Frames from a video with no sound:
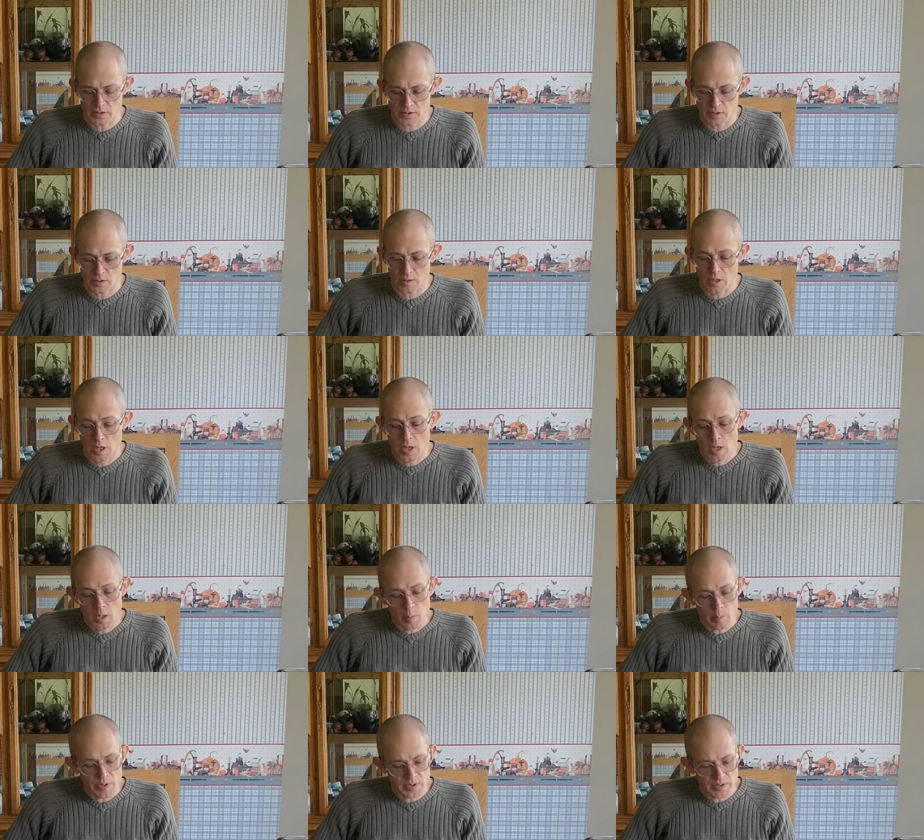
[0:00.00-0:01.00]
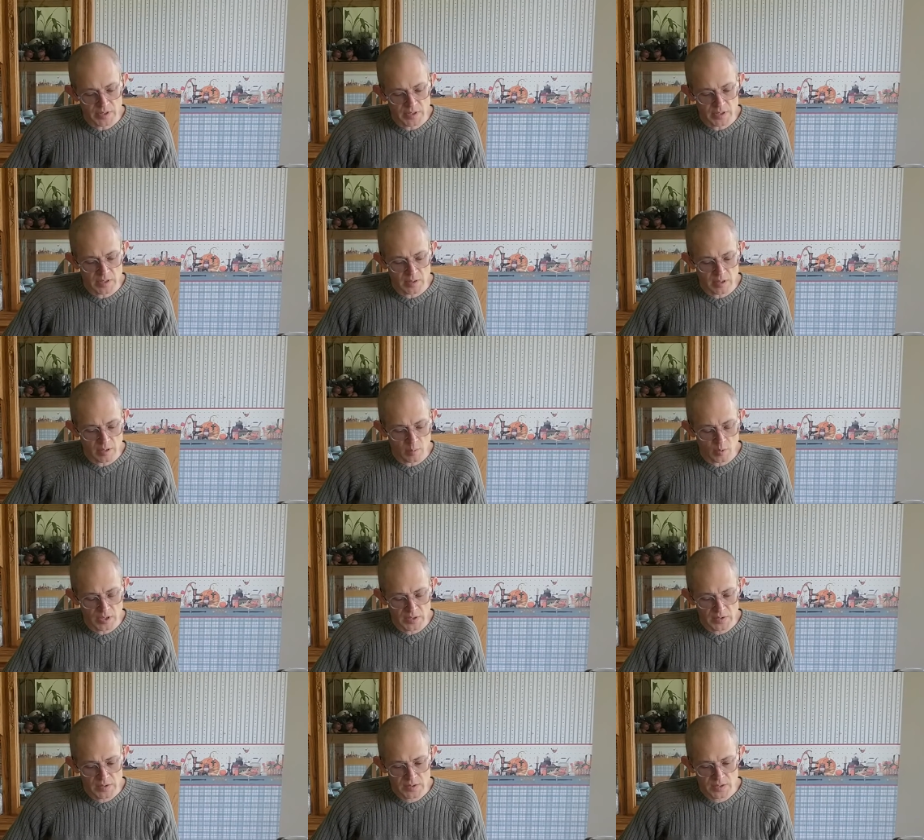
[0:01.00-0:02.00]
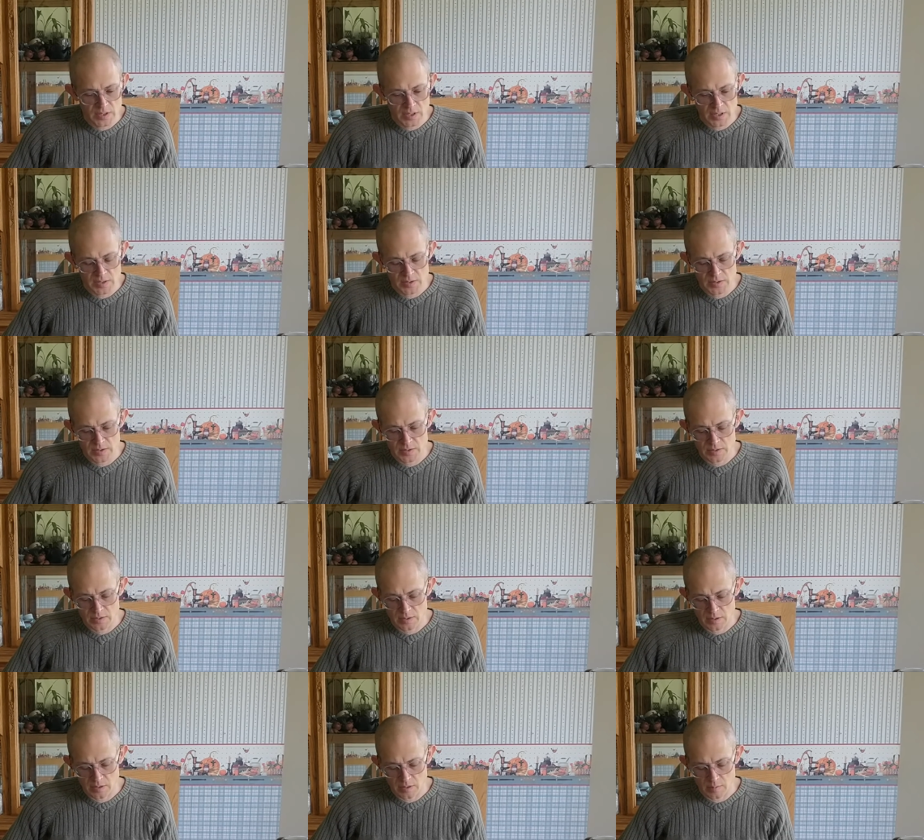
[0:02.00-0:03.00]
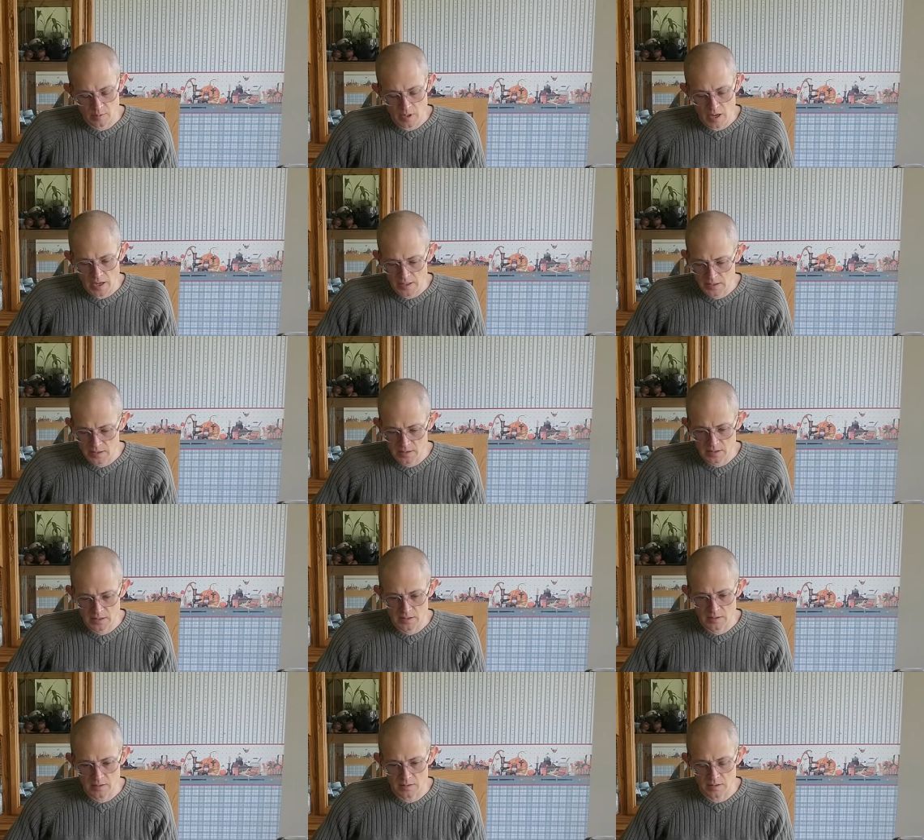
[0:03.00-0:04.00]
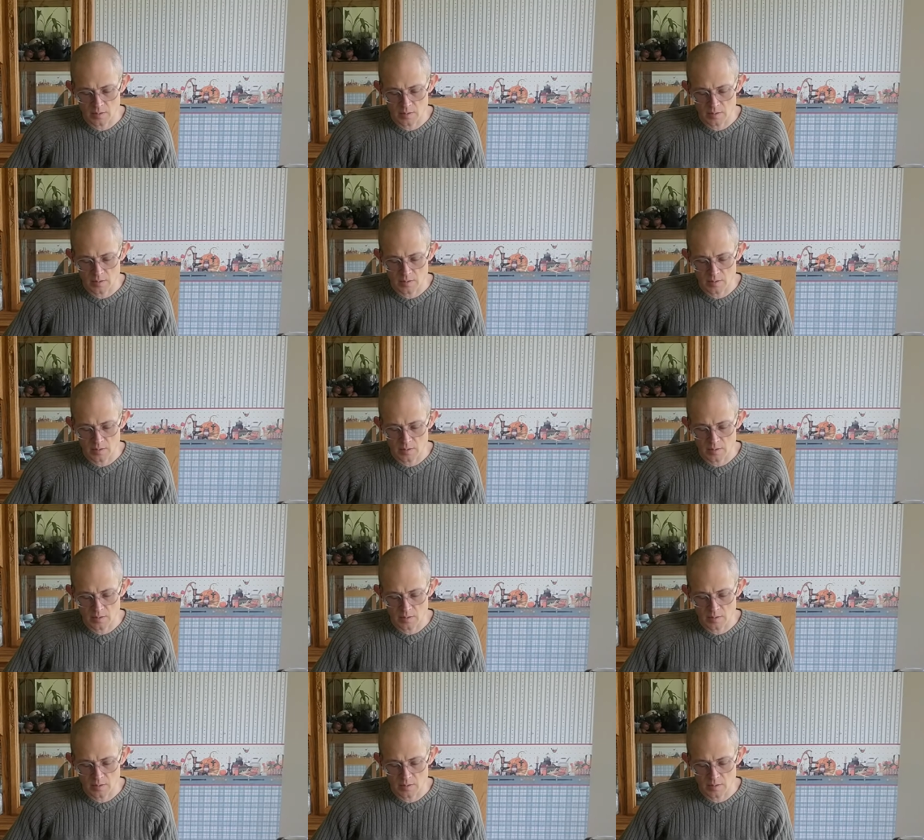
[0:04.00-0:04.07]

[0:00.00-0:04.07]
So, but the winning designs were excellent.